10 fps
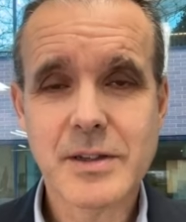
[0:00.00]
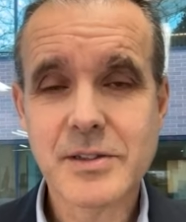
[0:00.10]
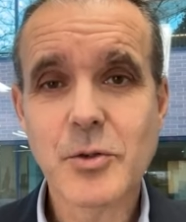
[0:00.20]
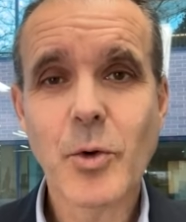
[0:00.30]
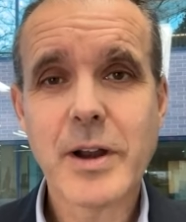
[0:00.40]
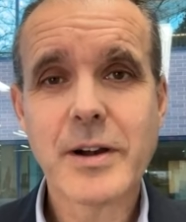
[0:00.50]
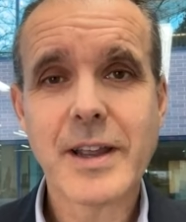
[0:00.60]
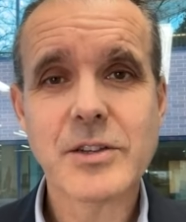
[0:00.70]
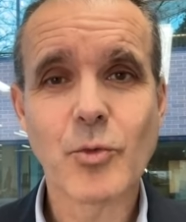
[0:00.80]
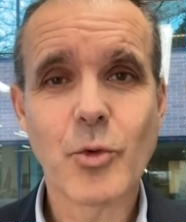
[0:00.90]
seawater
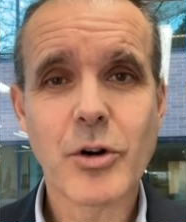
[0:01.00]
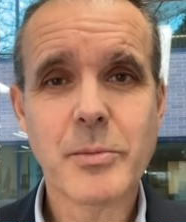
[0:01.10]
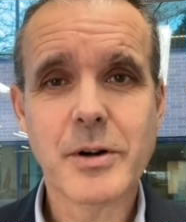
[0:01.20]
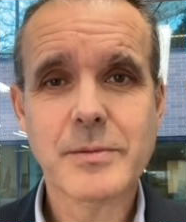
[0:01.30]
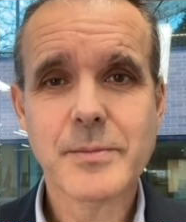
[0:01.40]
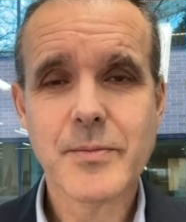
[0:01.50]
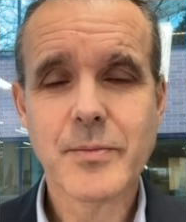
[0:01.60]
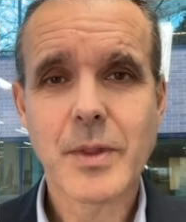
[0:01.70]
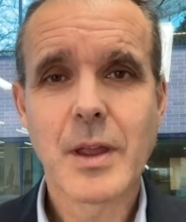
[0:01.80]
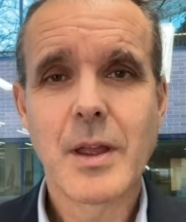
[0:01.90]
gets warmer,
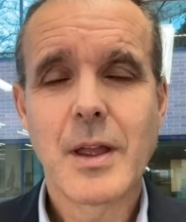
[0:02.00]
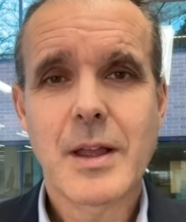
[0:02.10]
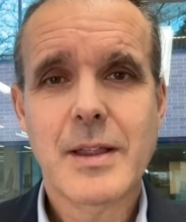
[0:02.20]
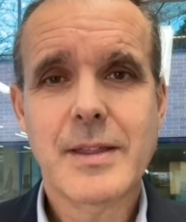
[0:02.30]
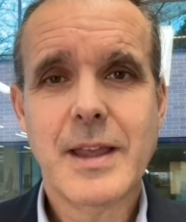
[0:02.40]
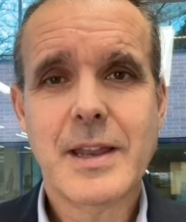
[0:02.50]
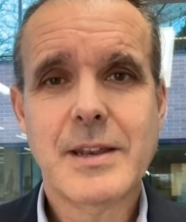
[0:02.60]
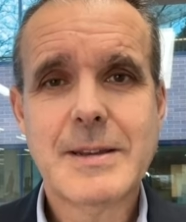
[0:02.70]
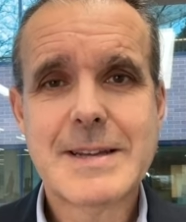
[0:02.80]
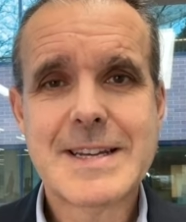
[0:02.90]

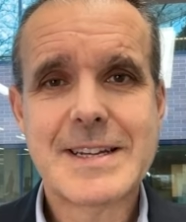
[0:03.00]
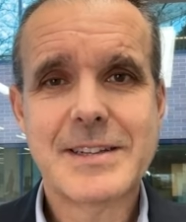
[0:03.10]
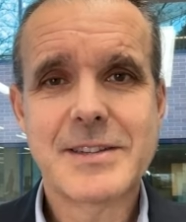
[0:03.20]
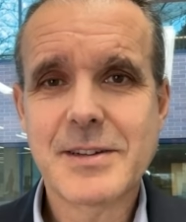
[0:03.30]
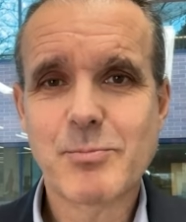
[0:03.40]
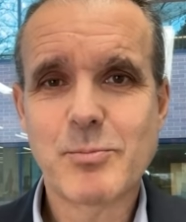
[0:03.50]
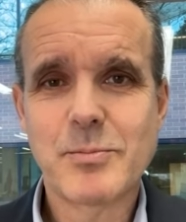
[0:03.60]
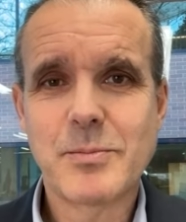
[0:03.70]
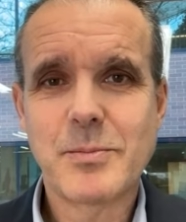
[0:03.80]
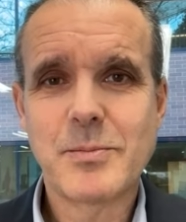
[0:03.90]
then there
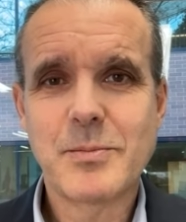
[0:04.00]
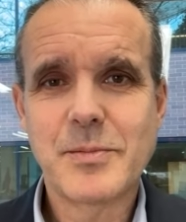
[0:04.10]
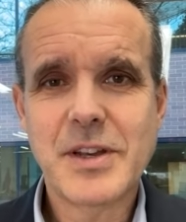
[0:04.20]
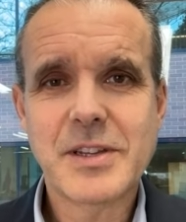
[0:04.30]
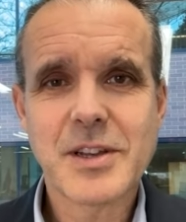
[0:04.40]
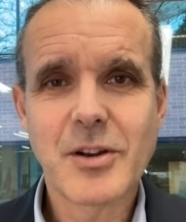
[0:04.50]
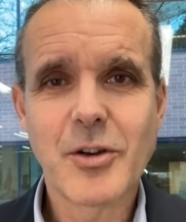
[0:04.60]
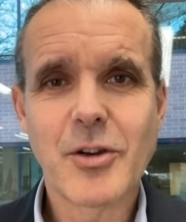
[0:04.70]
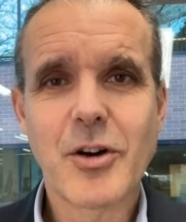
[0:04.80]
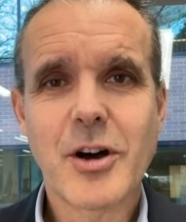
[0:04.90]
is a
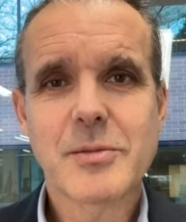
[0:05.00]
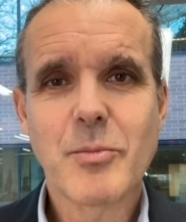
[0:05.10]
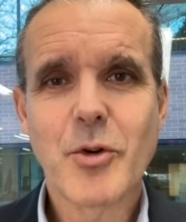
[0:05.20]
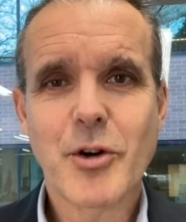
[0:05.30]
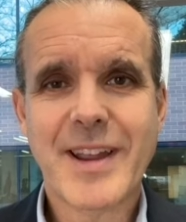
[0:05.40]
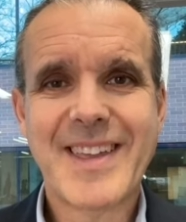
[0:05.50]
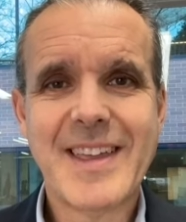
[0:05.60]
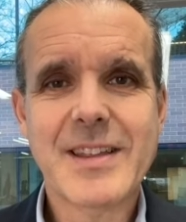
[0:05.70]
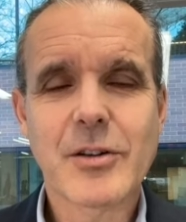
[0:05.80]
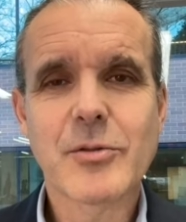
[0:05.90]
lot more
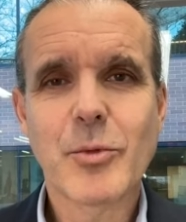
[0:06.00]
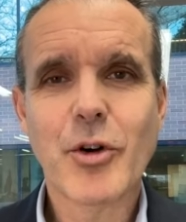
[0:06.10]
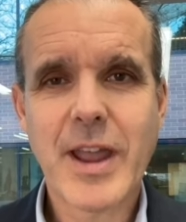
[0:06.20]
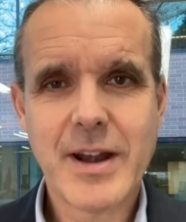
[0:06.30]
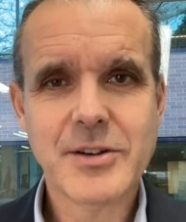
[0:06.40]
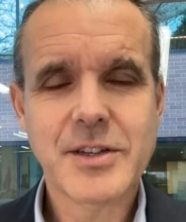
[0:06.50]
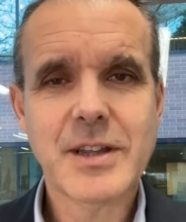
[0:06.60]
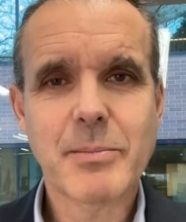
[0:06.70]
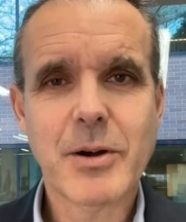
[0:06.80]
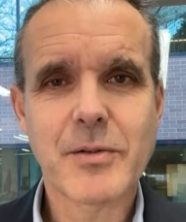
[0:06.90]
heat, a lot more energy in
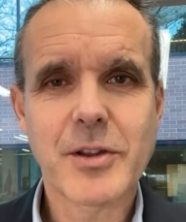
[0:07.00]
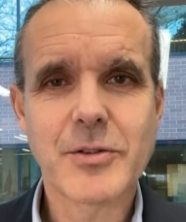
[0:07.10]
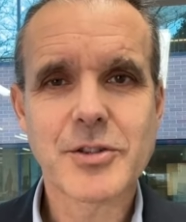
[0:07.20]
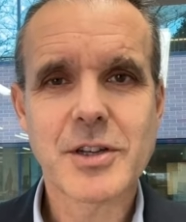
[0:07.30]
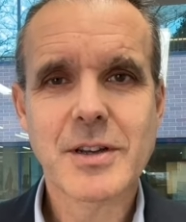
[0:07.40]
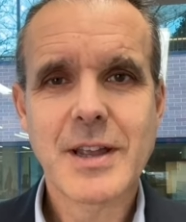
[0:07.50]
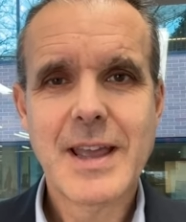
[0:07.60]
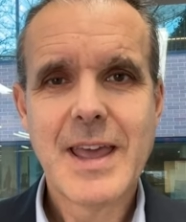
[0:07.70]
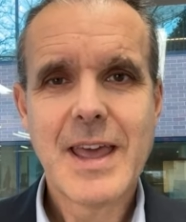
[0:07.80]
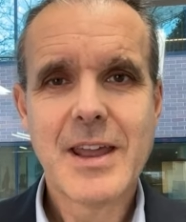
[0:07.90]
that part of the ocean.
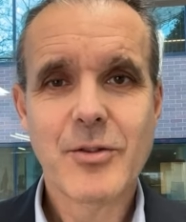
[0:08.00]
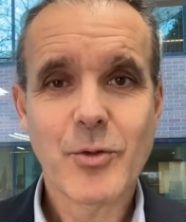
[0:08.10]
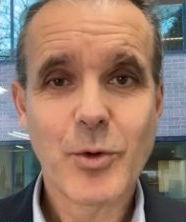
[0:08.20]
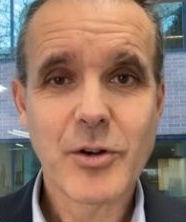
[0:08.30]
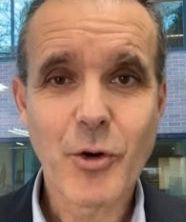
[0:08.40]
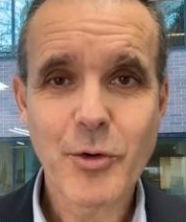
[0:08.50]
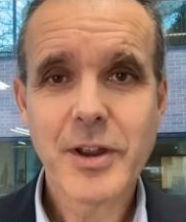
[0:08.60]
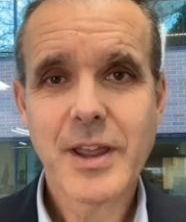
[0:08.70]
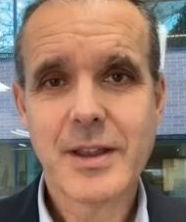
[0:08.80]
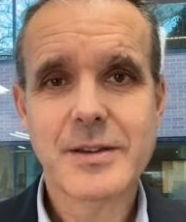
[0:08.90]
And when
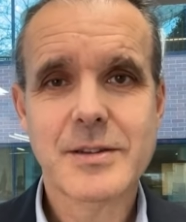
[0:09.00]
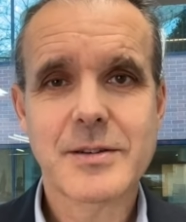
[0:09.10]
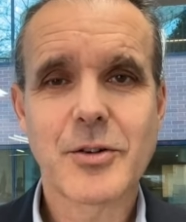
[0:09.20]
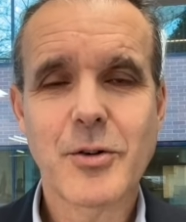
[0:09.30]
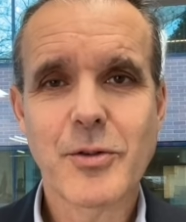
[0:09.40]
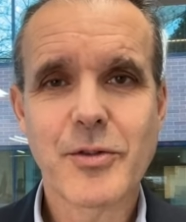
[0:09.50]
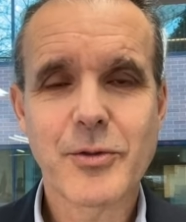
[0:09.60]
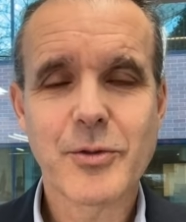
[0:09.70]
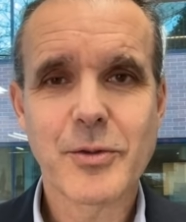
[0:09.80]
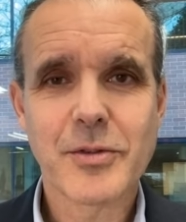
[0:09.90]
hurricanes go
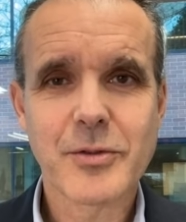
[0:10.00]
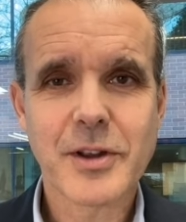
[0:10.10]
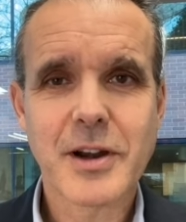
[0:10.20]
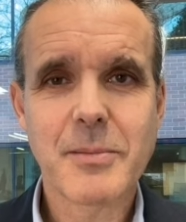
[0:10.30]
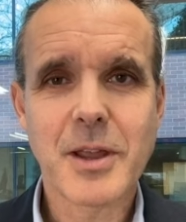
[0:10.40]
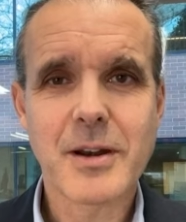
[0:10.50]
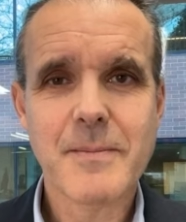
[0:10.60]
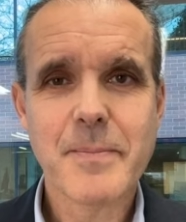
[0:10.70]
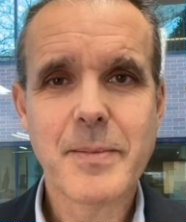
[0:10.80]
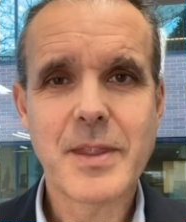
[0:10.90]
through the
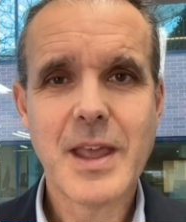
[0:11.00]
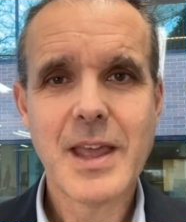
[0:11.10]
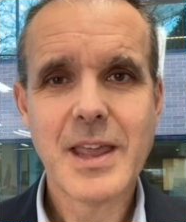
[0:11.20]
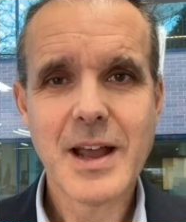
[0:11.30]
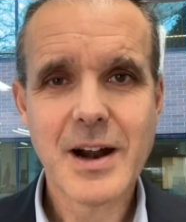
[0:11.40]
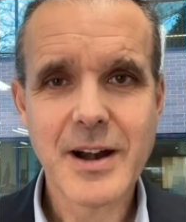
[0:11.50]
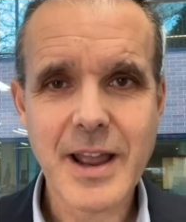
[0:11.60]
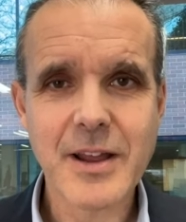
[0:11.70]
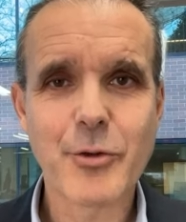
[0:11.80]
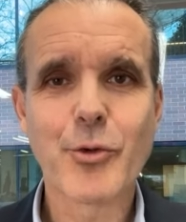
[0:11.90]
Caribbean, they are
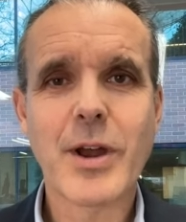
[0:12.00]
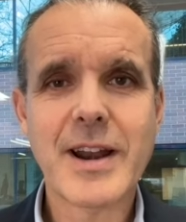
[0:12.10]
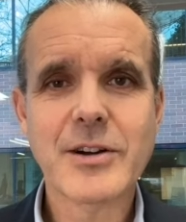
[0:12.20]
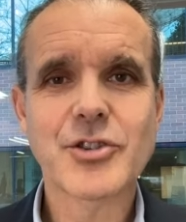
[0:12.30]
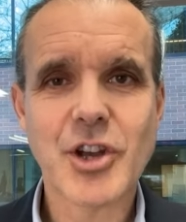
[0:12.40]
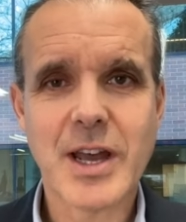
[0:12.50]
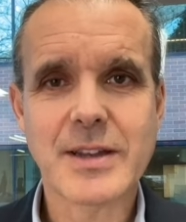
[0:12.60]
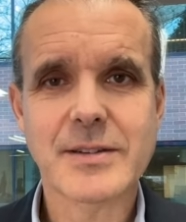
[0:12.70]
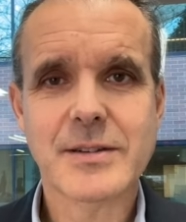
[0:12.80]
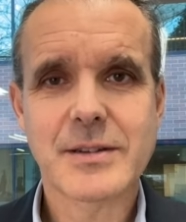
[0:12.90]

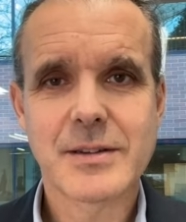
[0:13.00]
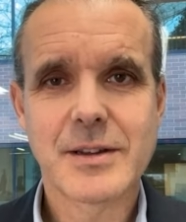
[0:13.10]
energized